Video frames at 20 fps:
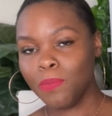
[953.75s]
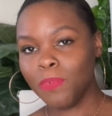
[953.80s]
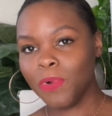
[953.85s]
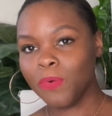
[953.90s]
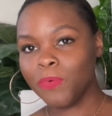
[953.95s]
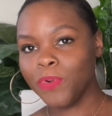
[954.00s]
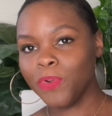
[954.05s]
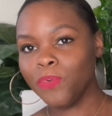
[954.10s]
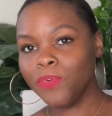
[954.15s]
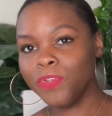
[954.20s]

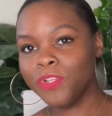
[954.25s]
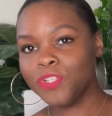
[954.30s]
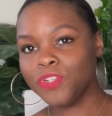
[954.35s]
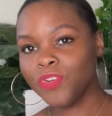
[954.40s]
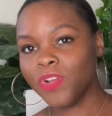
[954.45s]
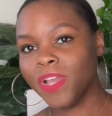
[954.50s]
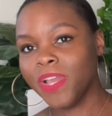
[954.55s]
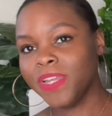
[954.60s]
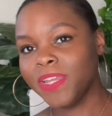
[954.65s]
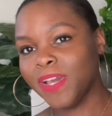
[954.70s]
But we're going to
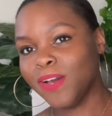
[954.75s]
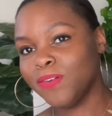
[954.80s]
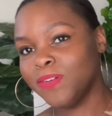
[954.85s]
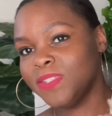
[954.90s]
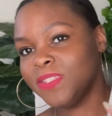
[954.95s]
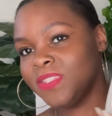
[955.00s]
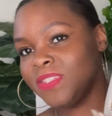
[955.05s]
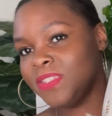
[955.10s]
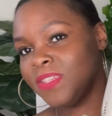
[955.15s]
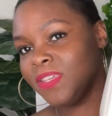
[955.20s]
try it out
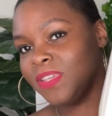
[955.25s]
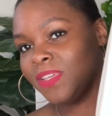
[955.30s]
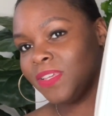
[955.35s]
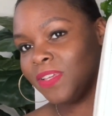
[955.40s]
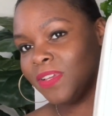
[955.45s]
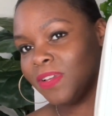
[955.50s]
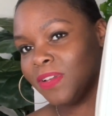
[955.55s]
and see.